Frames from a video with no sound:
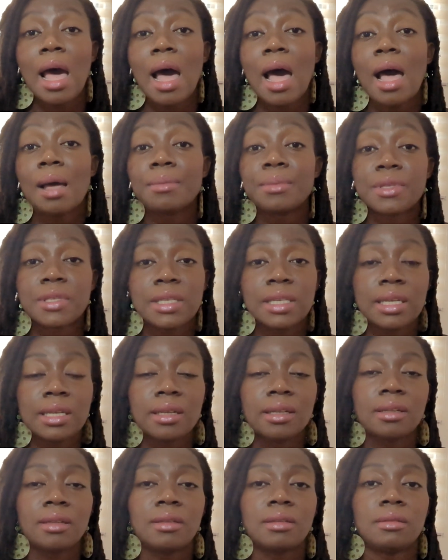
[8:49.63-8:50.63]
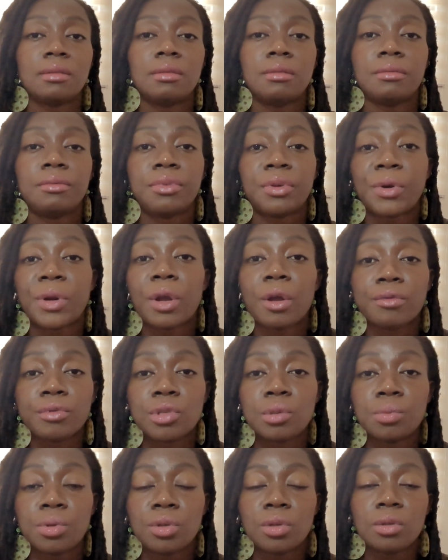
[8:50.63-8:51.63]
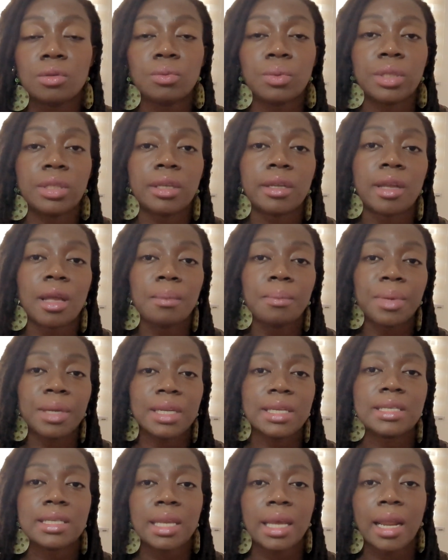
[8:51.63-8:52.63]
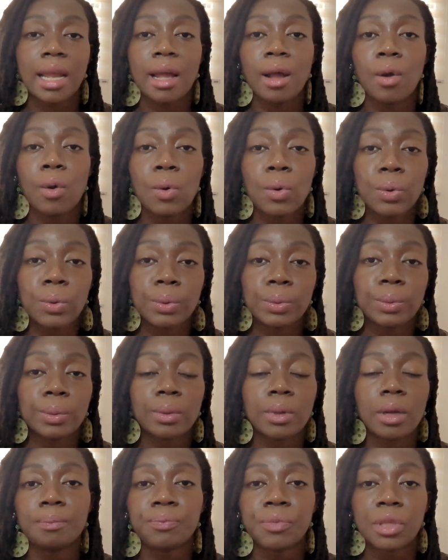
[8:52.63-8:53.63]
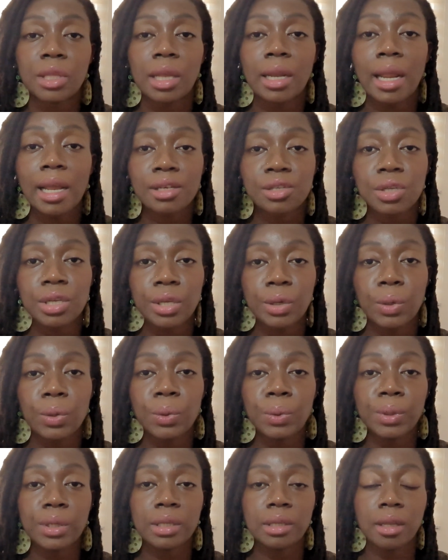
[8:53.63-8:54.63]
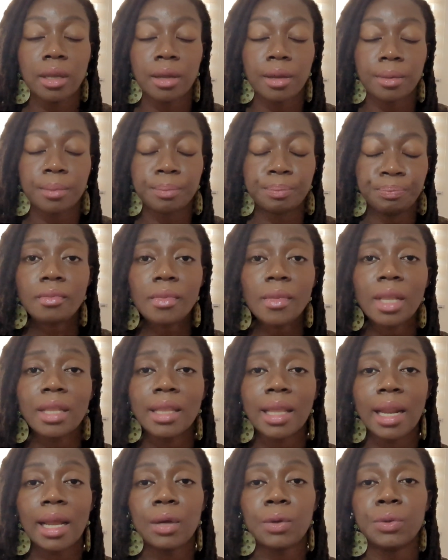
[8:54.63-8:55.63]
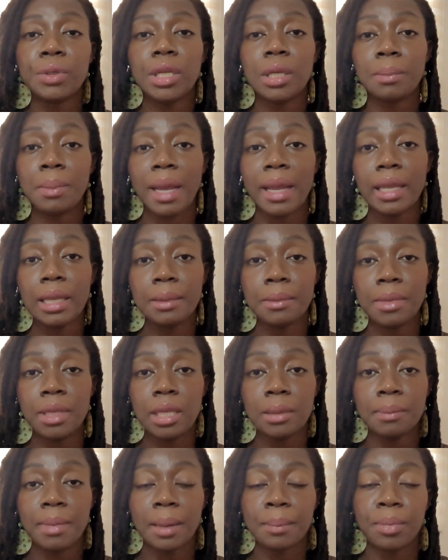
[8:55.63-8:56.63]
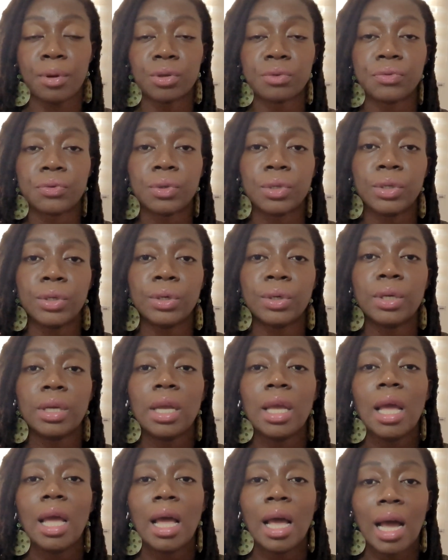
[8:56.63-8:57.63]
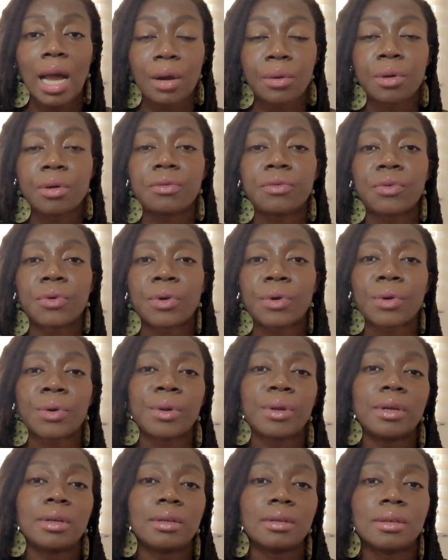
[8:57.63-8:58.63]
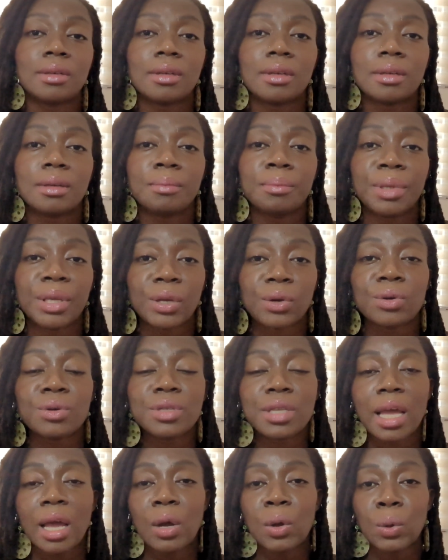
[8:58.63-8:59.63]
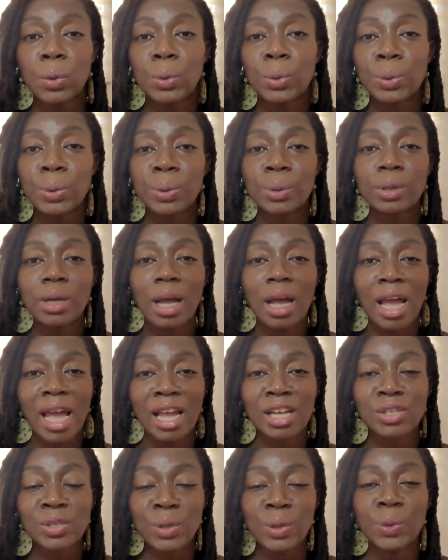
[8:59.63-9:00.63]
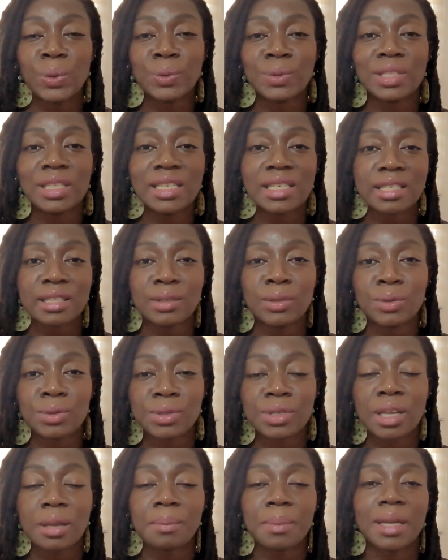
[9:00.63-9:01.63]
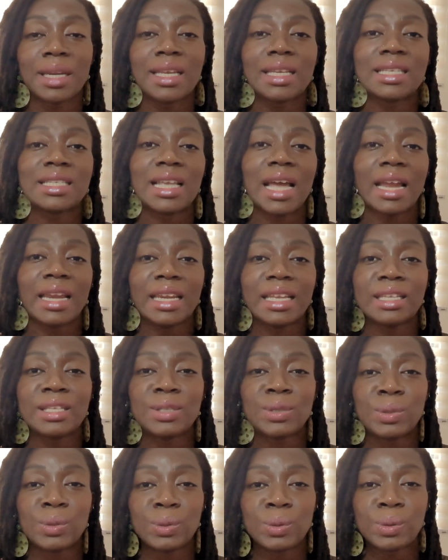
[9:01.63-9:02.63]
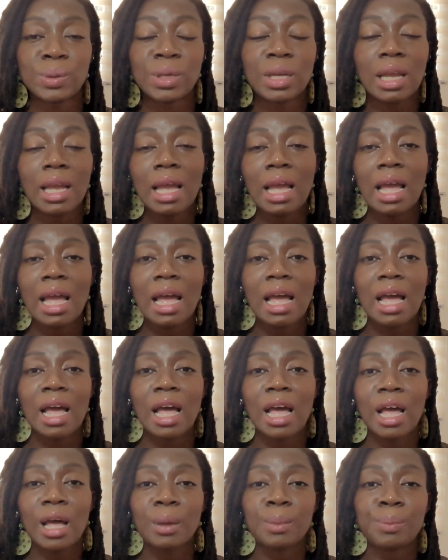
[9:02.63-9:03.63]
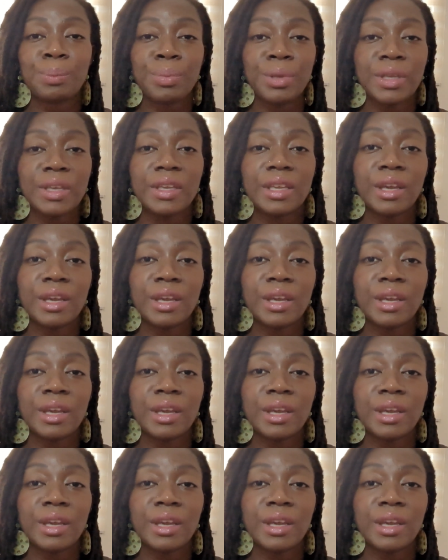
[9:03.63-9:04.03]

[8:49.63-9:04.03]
I'm still very comfortable with the companies that I own, that I actually own in my portfolio. However, because I actually own those companies, I need to be